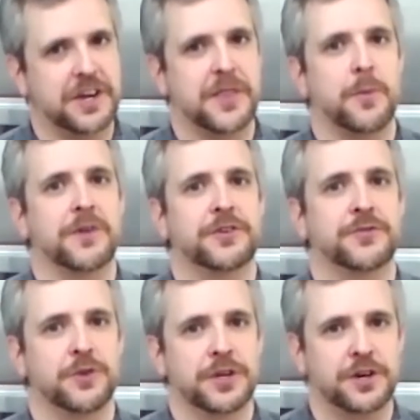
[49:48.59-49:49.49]
And then once it's
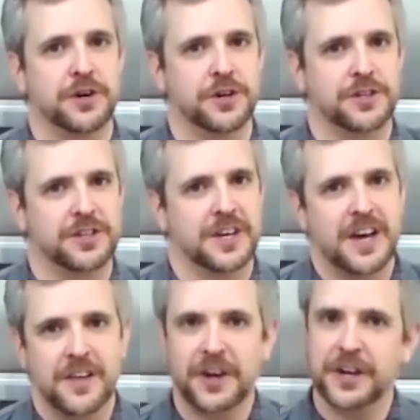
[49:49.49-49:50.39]
fully cooked,
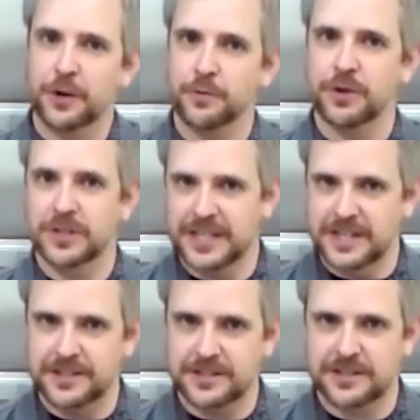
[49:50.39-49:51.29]
then it'll
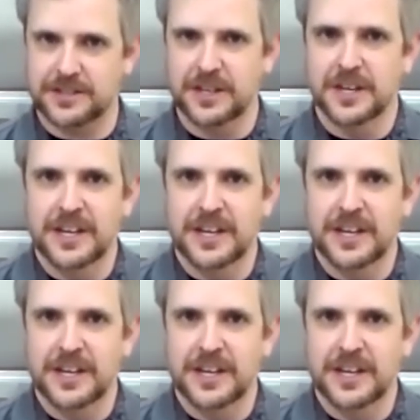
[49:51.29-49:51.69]
release.